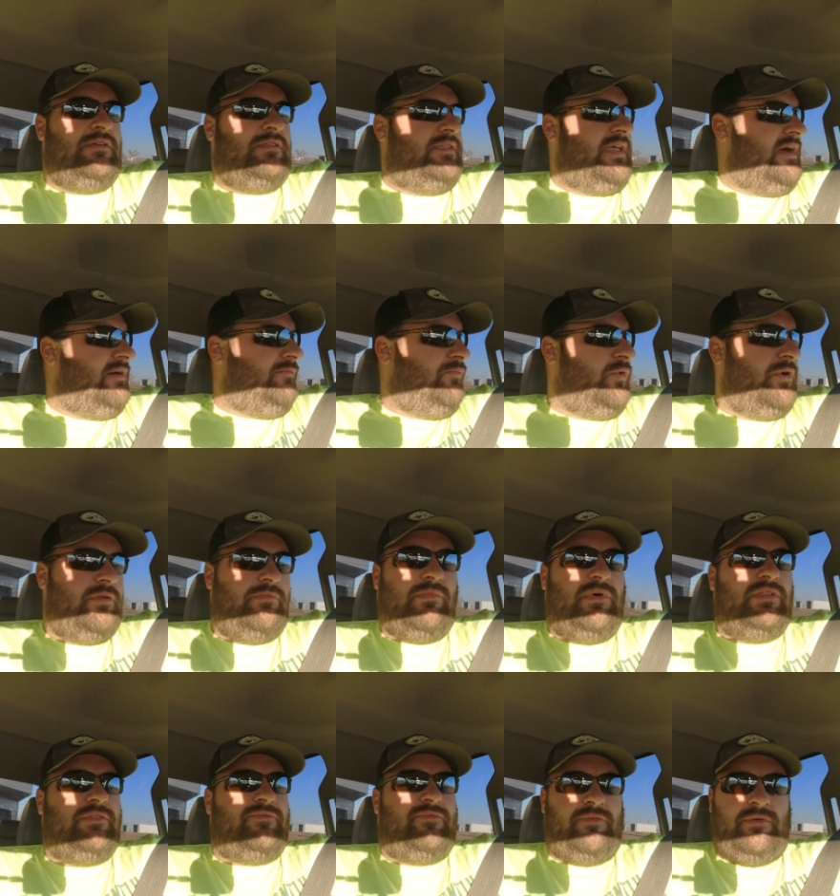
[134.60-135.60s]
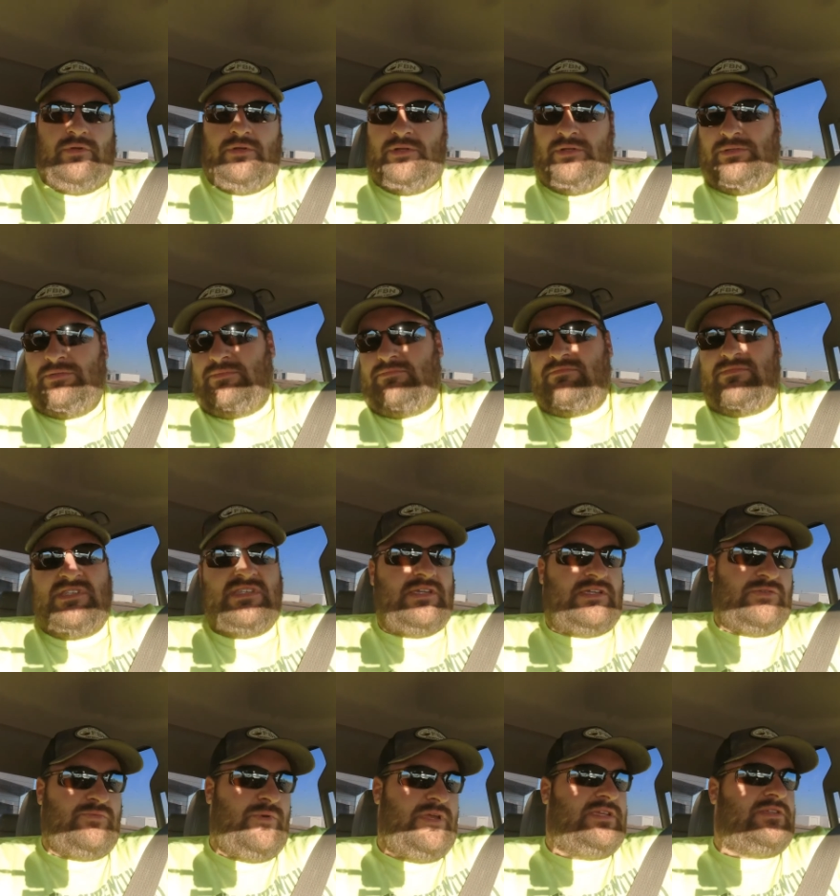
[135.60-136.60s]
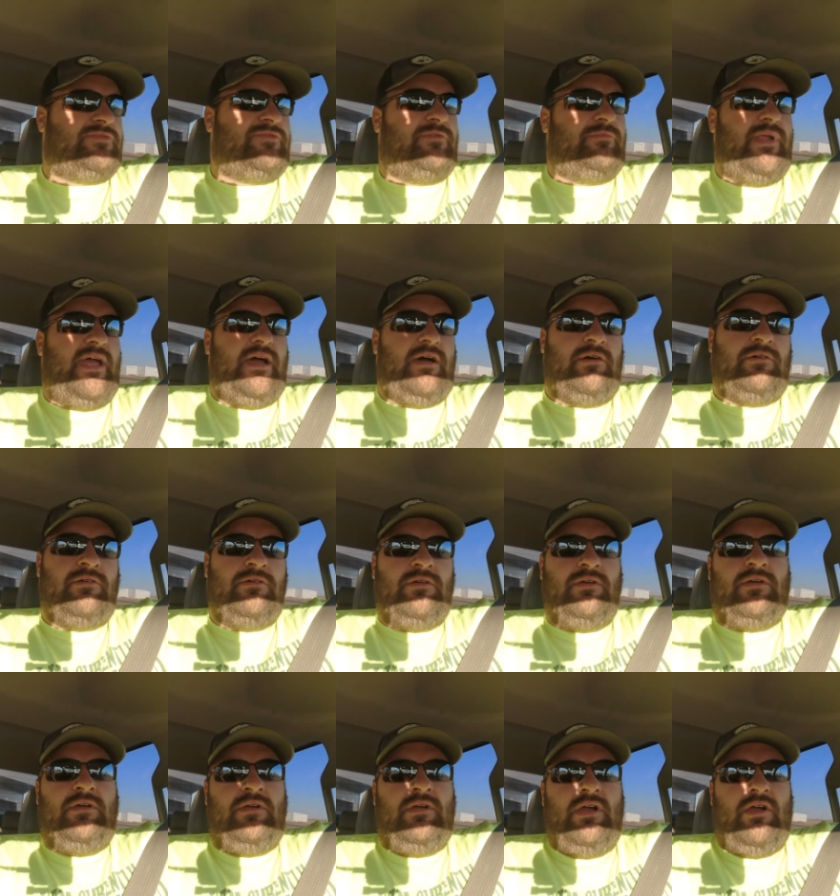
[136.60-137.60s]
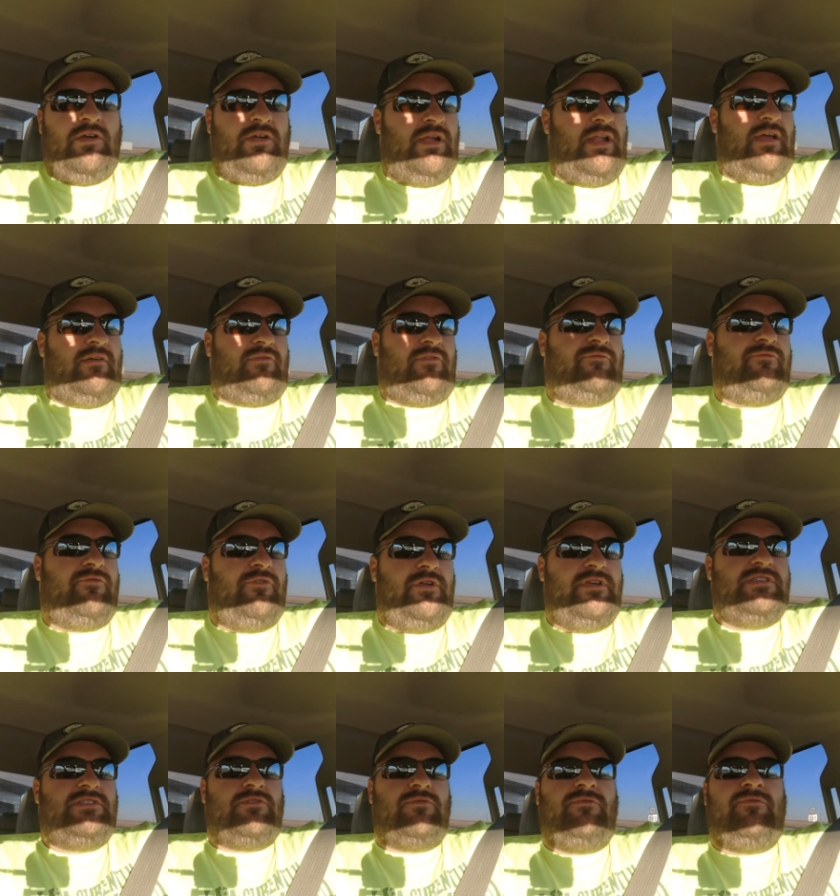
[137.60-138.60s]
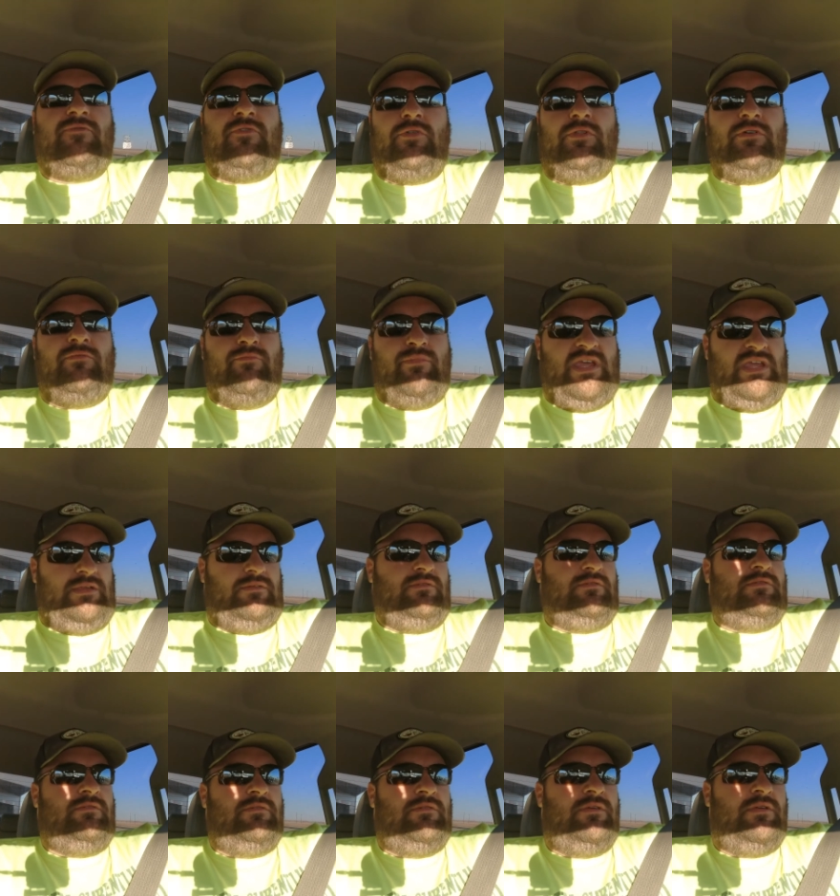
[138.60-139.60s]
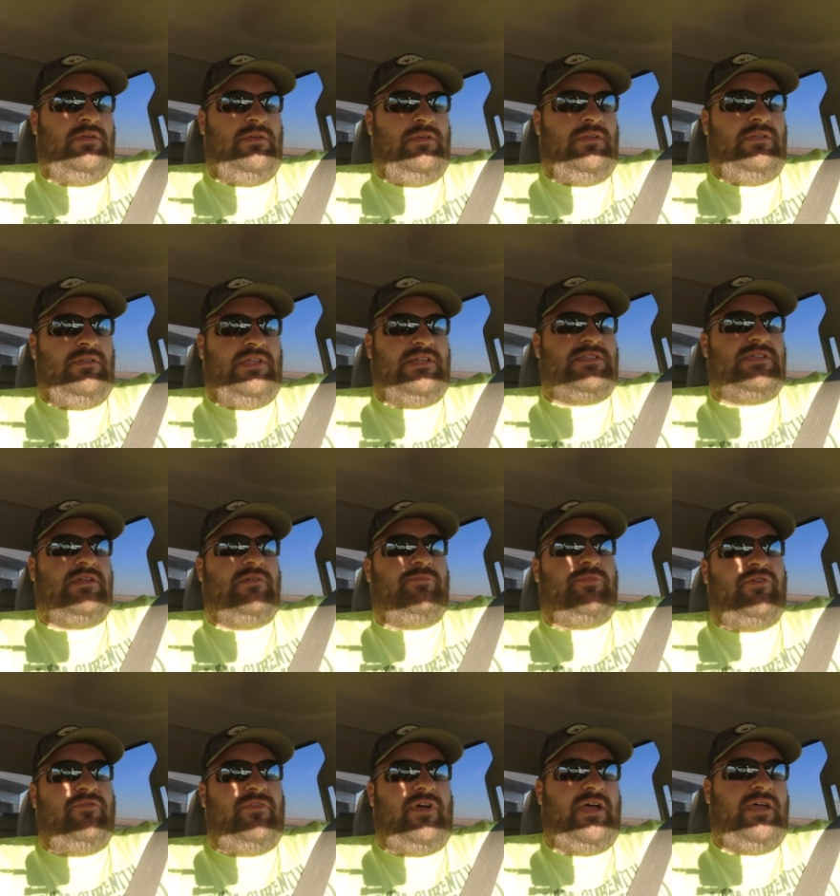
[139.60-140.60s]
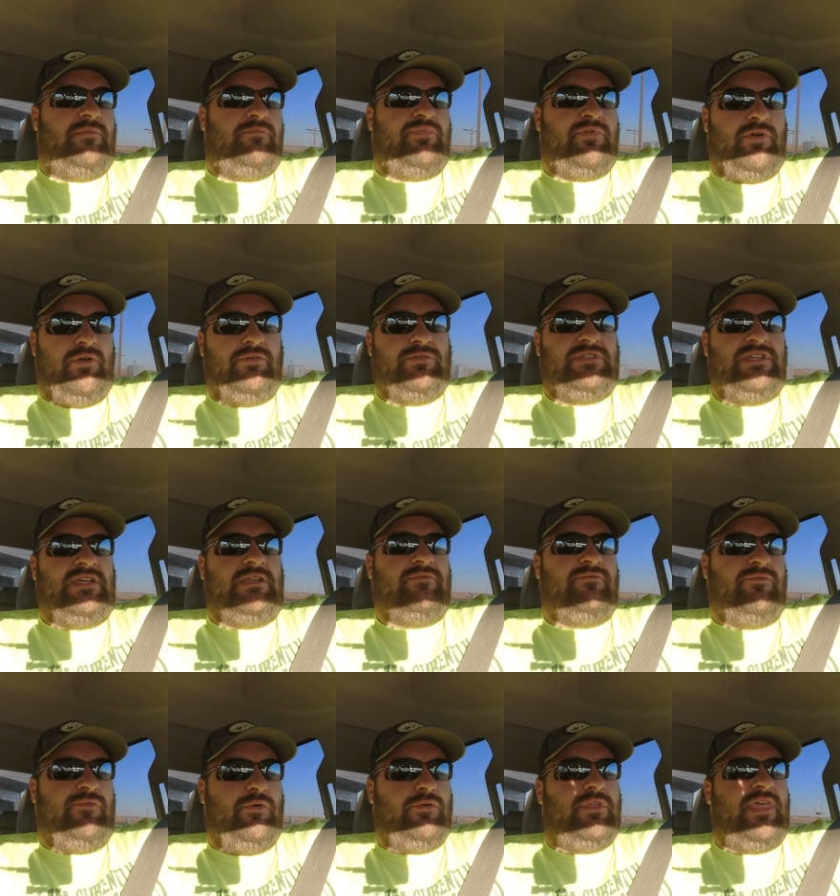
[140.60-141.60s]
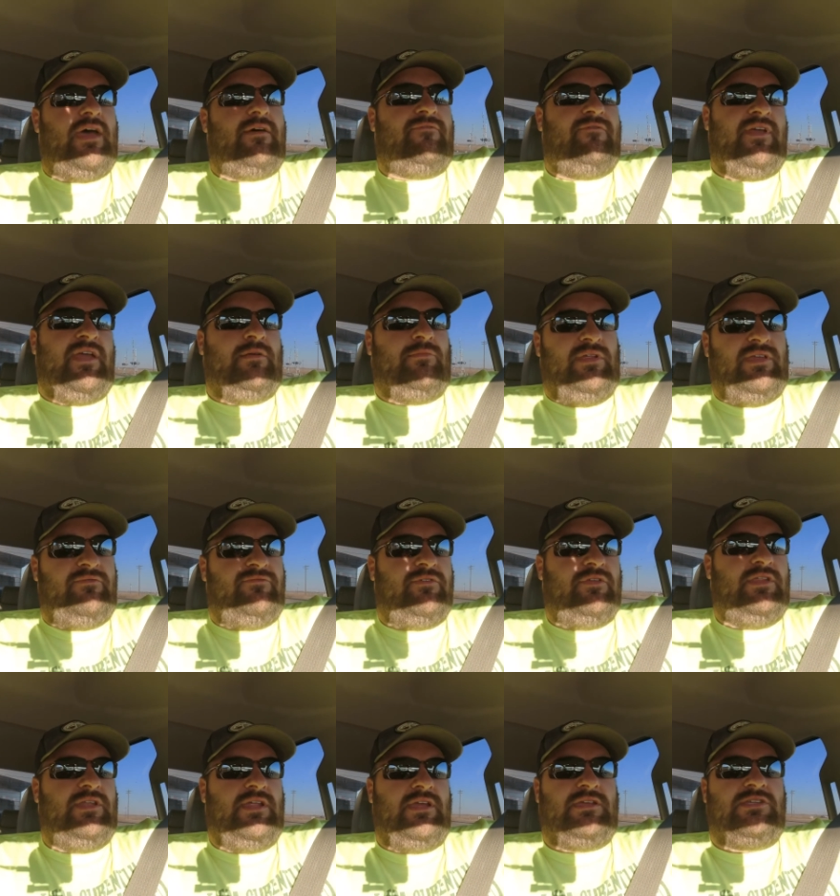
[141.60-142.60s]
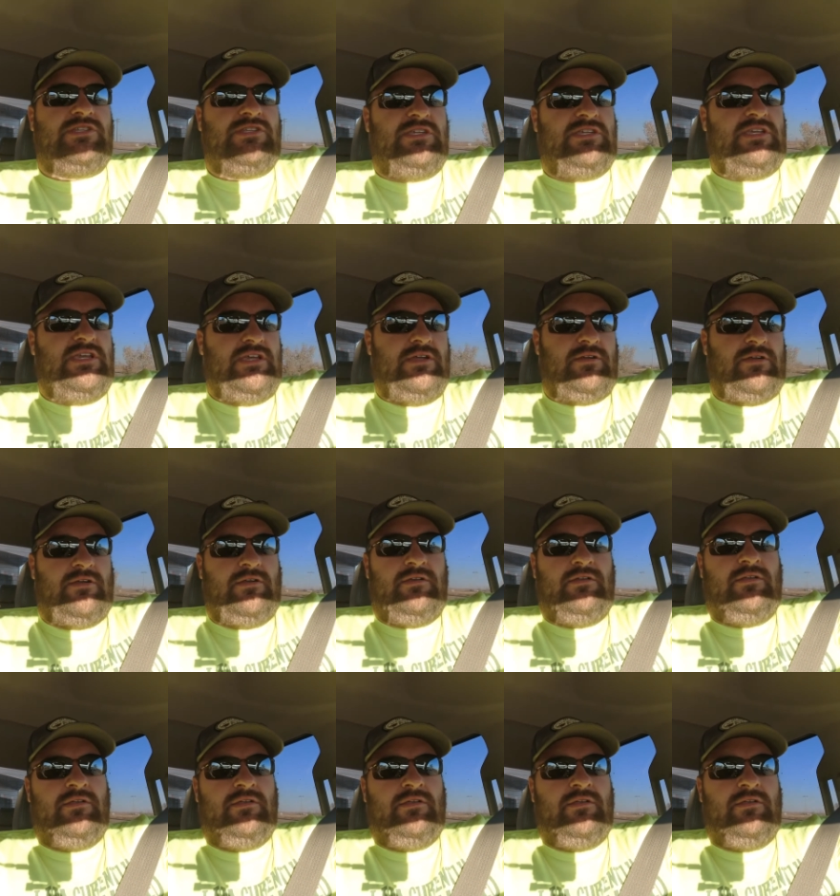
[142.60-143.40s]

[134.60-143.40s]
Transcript: that one month from all, six weeks from now, are going to have a freezer full of meat. That's going to provide protein for that family for the next year.